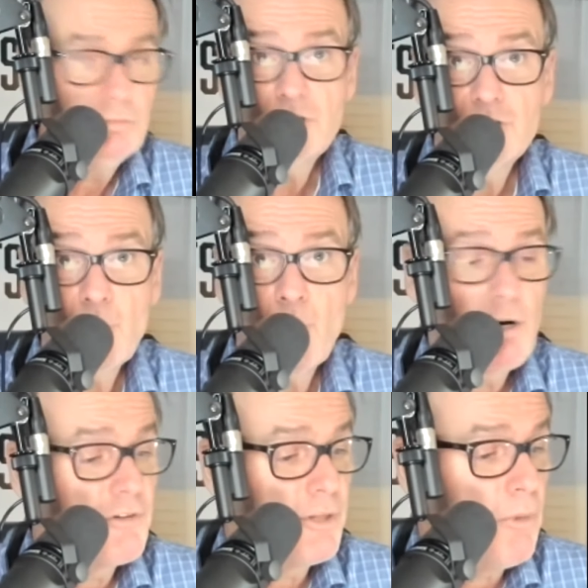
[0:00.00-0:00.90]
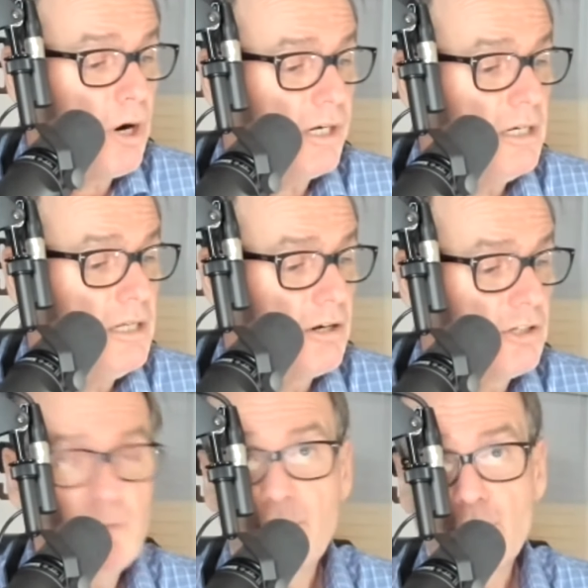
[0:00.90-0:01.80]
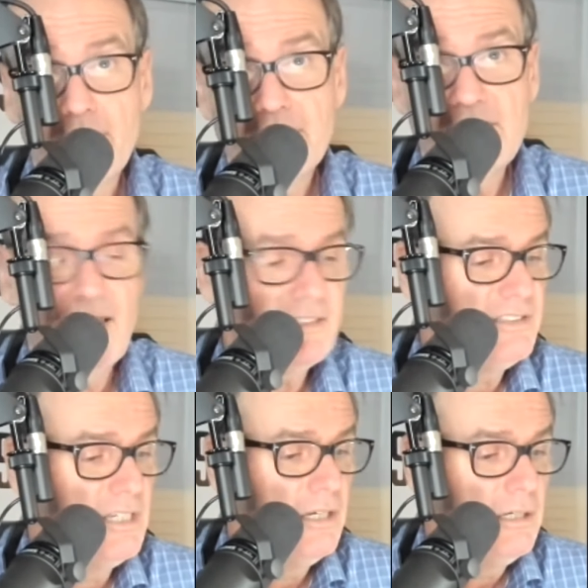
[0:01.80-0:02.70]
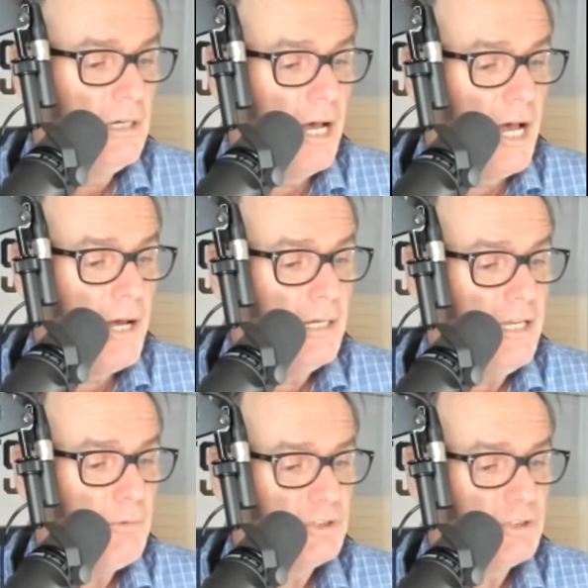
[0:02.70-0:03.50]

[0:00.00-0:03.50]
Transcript: somewhat over the market here, QB 26. He was